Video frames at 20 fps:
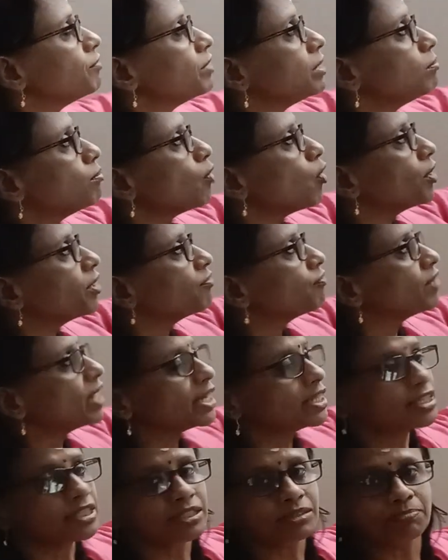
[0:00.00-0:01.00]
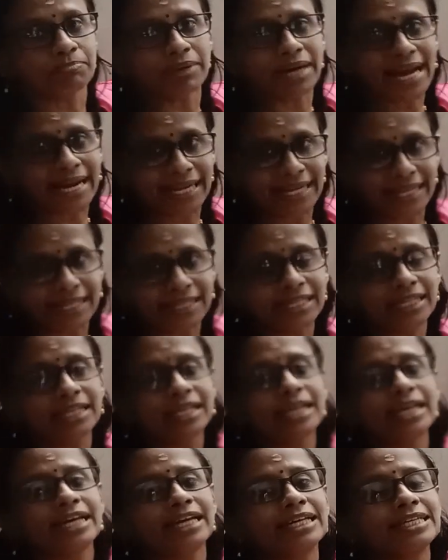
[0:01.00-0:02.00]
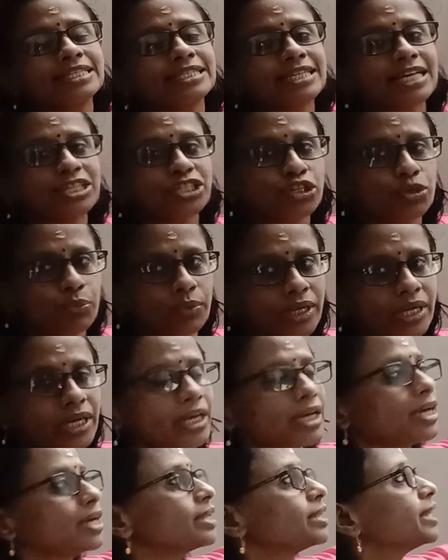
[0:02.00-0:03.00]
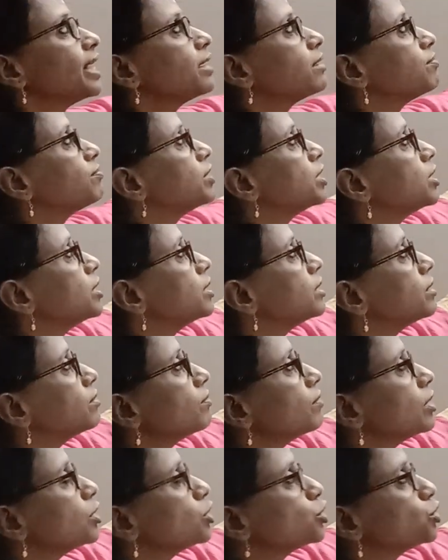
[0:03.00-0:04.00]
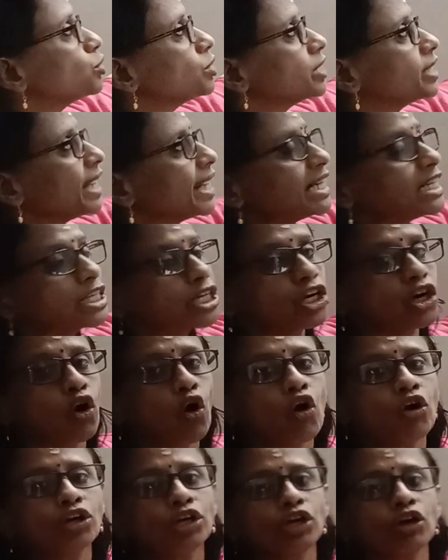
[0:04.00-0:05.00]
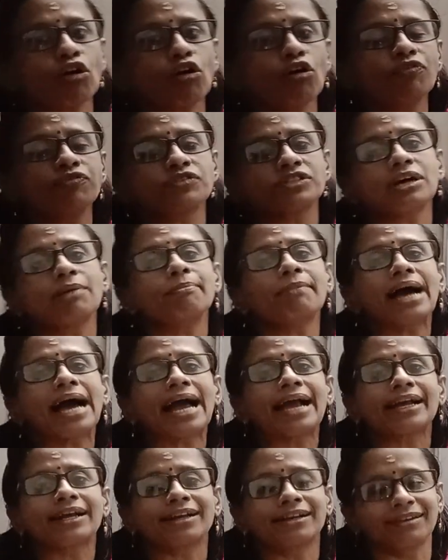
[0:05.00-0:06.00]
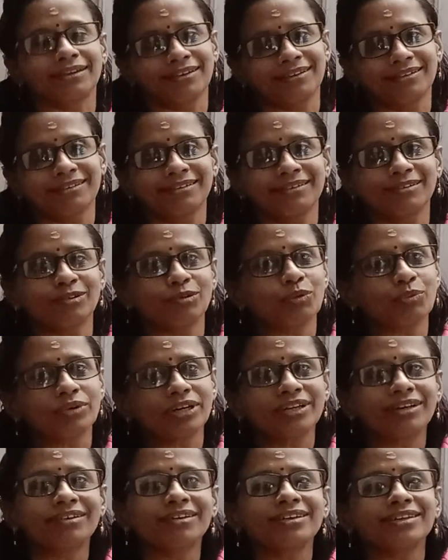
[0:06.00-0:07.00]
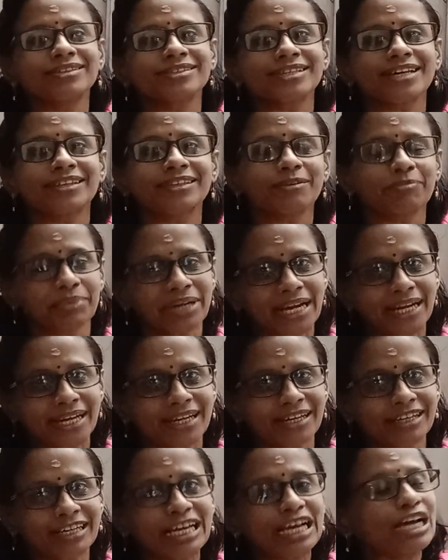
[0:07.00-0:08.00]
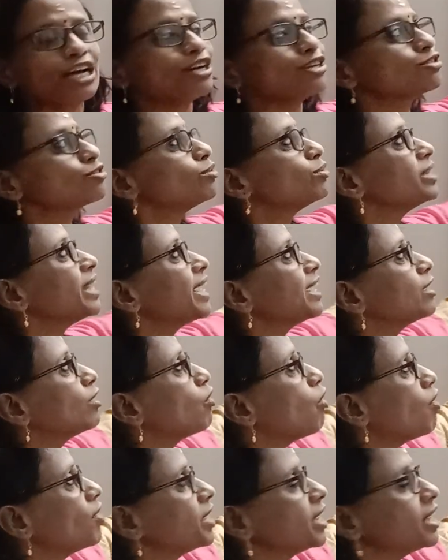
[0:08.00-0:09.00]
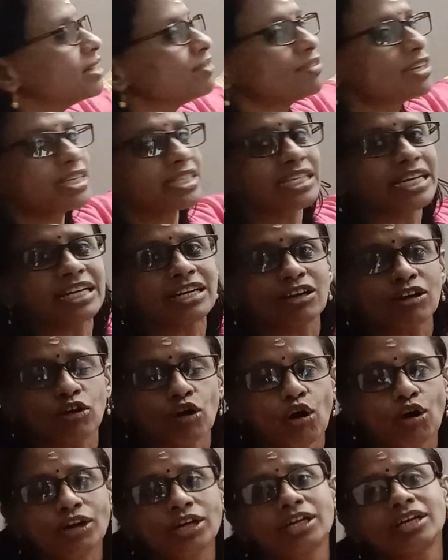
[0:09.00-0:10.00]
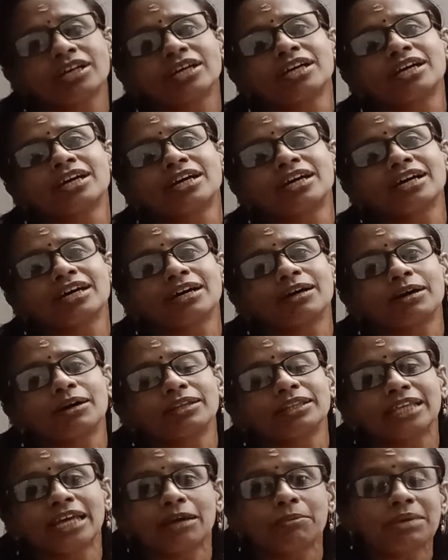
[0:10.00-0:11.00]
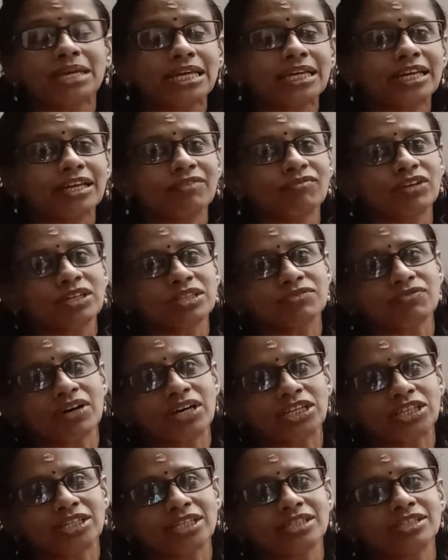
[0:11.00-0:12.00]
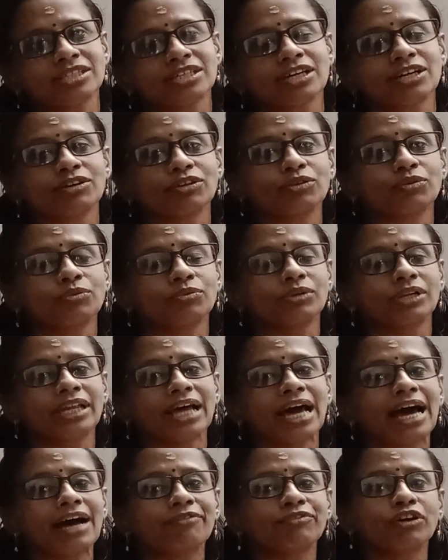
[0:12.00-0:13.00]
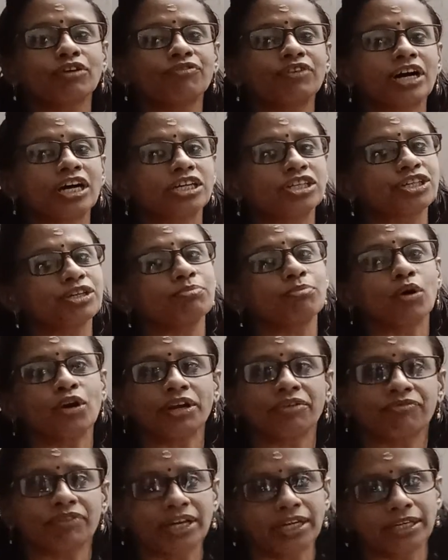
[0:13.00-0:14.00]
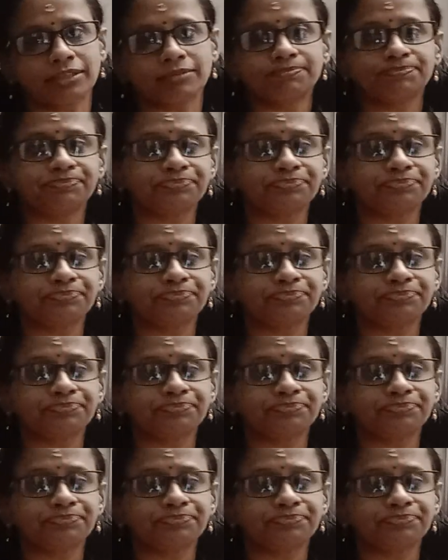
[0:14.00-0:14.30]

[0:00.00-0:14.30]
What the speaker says: will modify this bracket in such a way that we should get cot of some angle over here inside the bracket, so that cot inverse and cot, they being inverse functions, you will have your function modified.